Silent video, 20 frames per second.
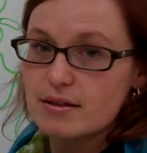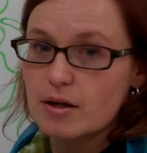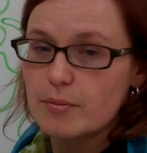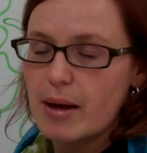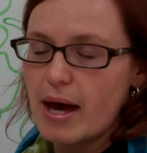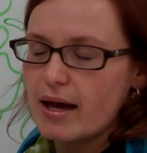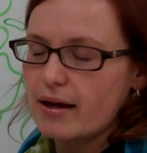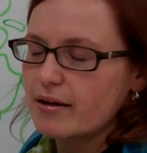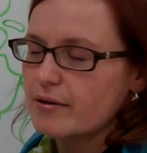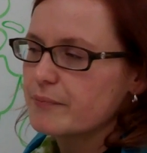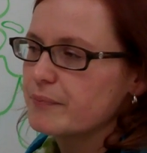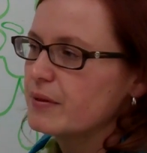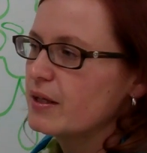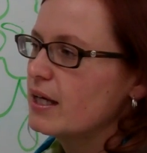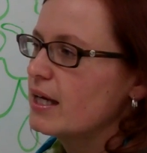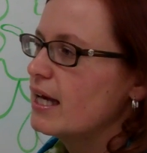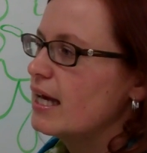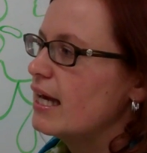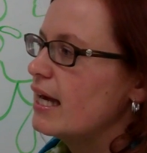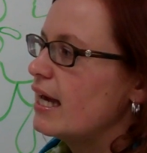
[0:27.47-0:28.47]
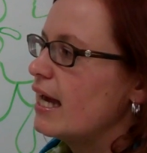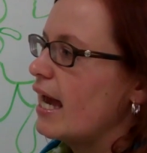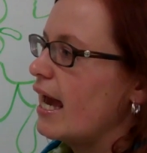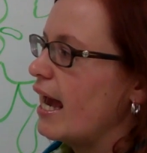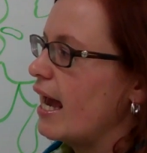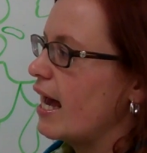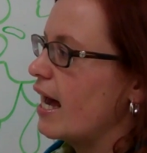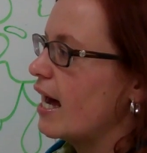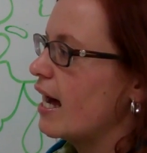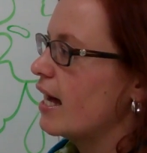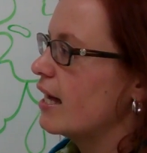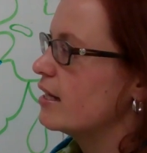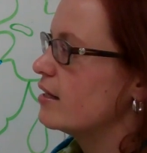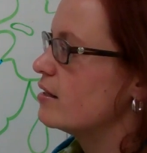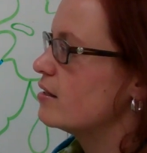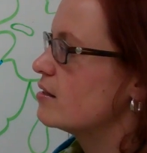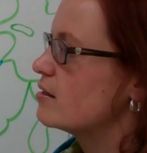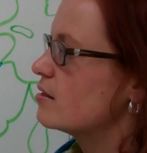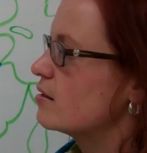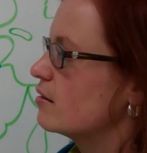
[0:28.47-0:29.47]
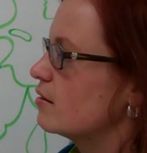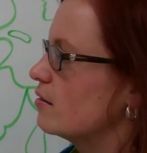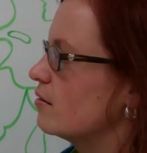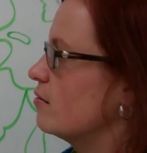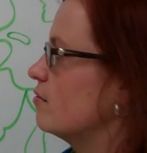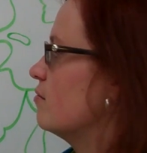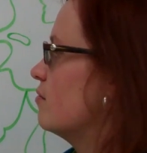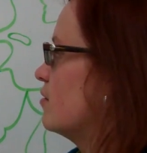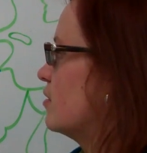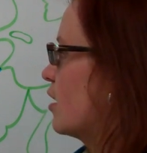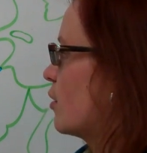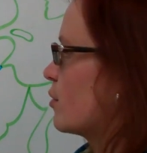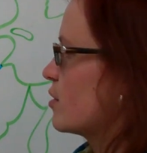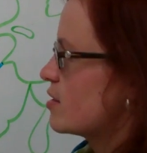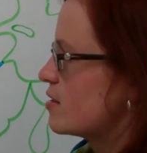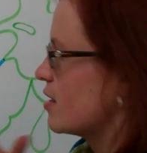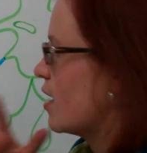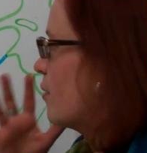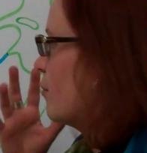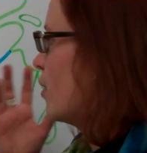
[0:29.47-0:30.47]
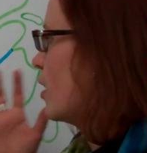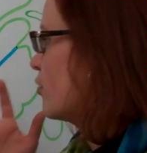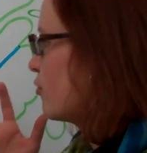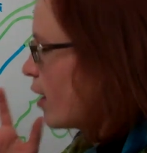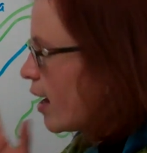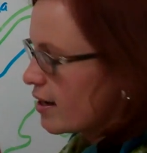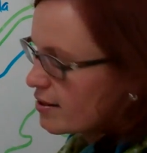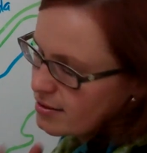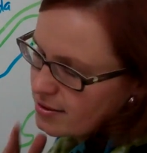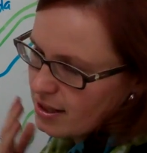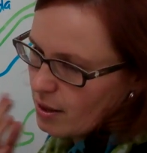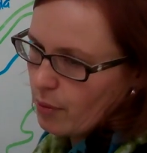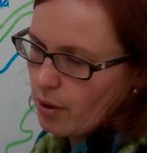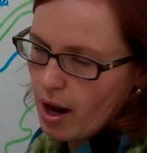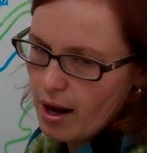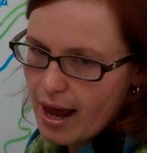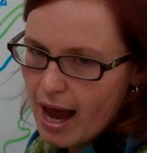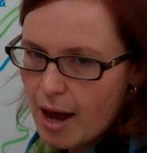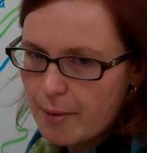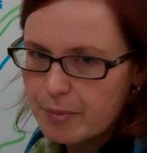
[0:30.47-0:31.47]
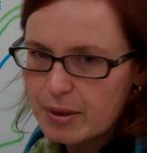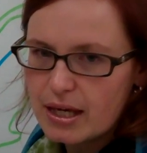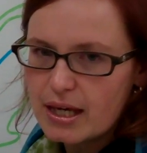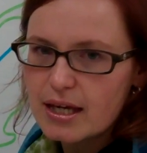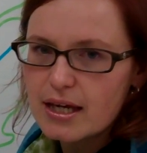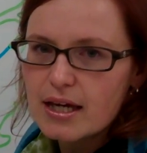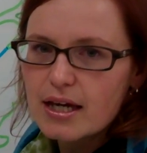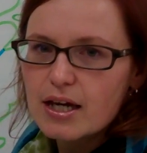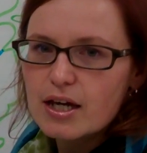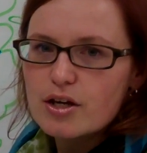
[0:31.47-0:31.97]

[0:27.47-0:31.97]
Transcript: Quebec. And there was some unrest, they were not happy.